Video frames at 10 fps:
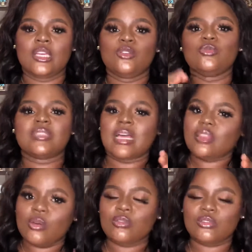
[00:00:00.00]
do's and
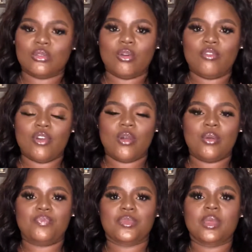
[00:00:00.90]
don'ts of
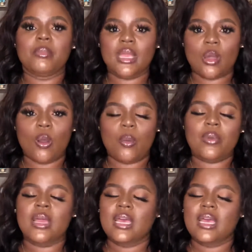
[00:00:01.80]
makeup.